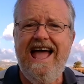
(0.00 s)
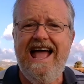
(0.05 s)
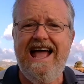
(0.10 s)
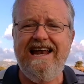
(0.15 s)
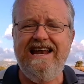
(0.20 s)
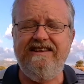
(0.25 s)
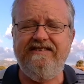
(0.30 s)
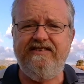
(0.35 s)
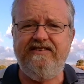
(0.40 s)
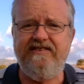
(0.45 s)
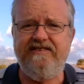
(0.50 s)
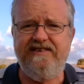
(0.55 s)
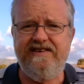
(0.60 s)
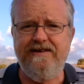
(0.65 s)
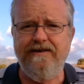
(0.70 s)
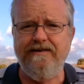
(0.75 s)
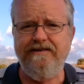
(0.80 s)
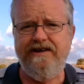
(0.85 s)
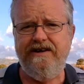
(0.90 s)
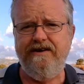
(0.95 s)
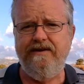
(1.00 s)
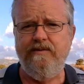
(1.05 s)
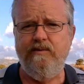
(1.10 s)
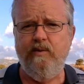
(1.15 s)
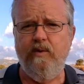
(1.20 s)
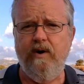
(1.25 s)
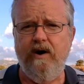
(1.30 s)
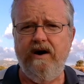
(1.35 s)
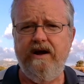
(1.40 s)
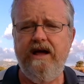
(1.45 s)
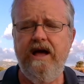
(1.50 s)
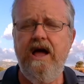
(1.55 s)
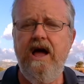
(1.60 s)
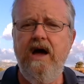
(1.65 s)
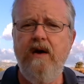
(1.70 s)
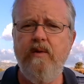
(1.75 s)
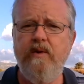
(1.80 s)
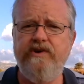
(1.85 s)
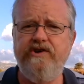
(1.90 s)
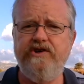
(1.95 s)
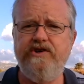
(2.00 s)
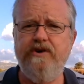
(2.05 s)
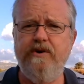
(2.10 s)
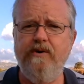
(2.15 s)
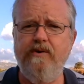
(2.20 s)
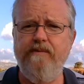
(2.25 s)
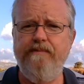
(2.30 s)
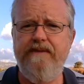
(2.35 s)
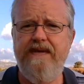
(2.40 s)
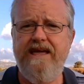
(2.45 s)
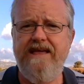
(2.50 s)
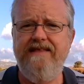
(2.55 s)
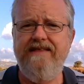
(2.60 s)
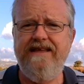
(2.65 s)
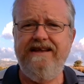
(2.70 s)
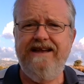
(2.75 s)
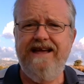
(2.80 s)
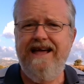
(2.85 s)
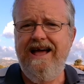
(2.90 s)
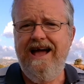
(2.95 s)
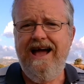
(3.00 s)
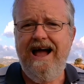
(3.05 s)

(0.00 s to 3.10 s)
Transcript: and it still didn't work, which told me that